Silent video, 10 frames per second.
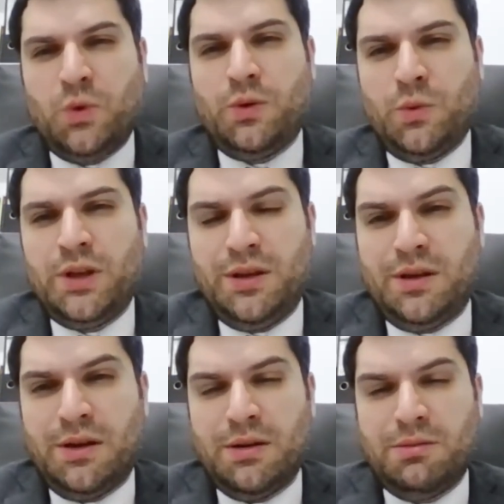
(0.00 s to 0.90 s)

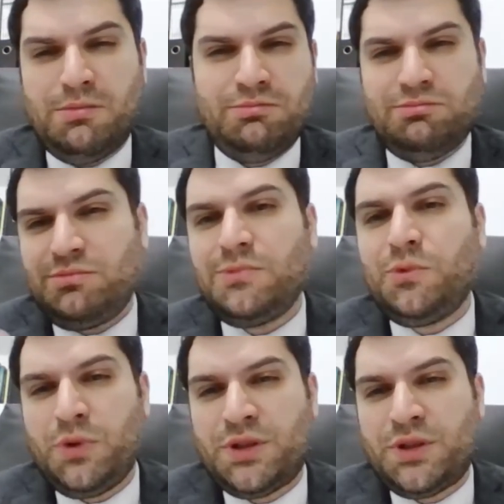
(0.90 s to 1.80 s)

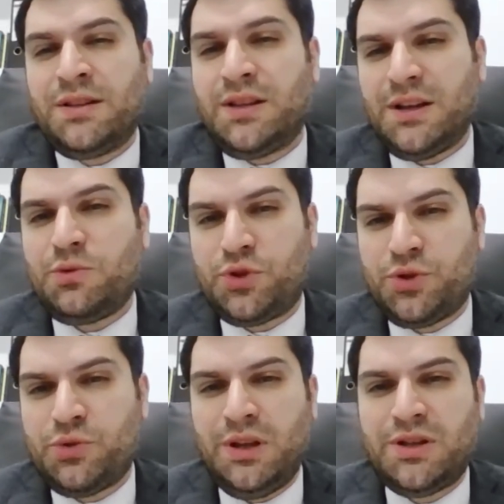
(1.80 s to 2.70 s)
we certainly
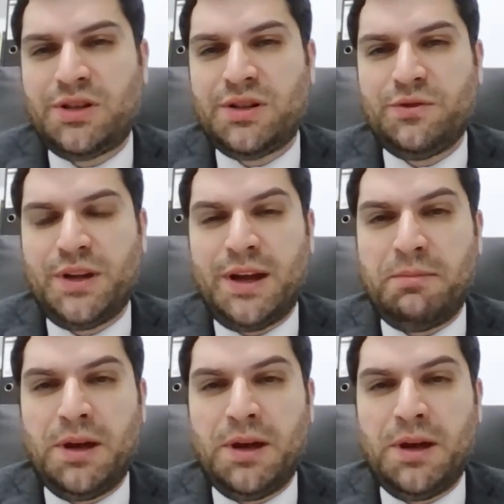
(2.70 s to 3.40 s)
should interview them.